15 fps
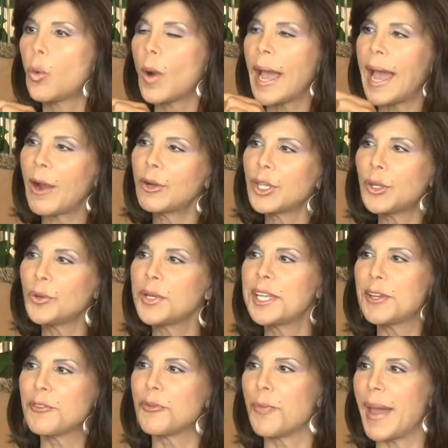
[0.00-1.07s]
How do you
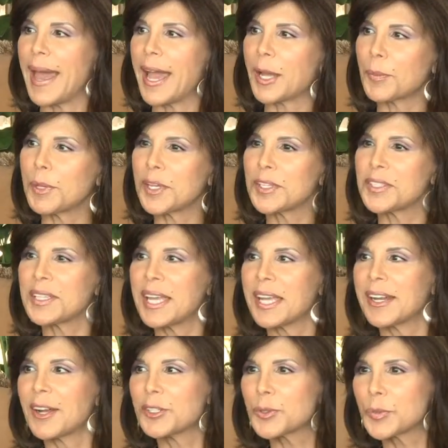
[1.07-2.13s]
give back? Because
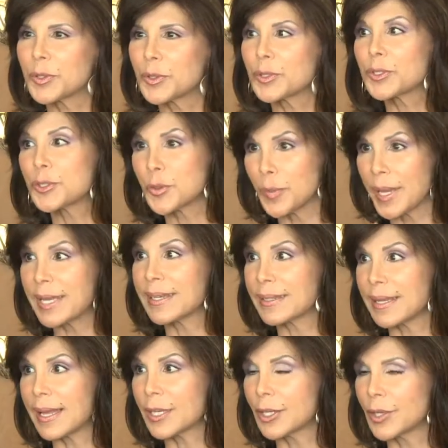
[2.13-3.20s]
again, entrepreneurs who make it
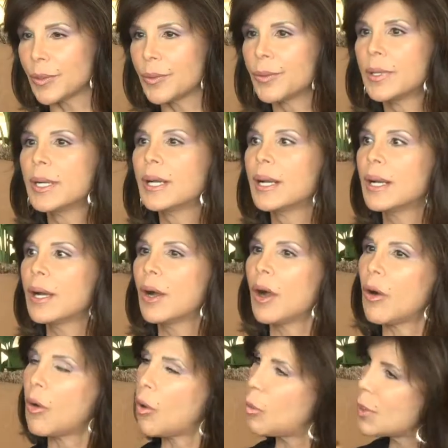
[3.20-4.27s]
like you
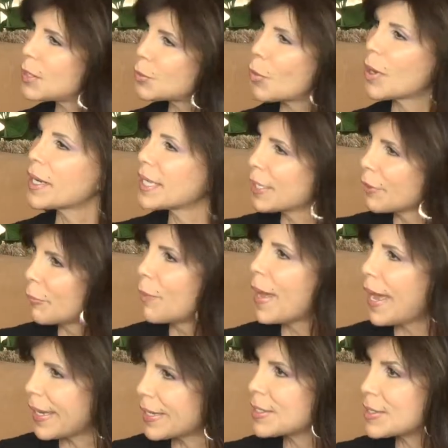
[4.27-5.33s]
always want to give
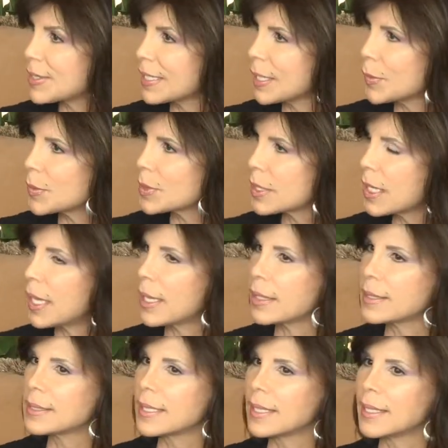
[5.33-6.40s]
back, it seems.
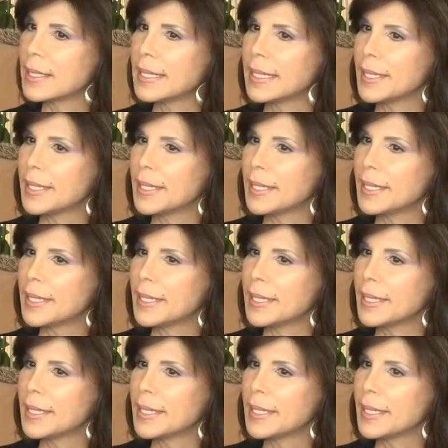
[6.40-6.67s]
And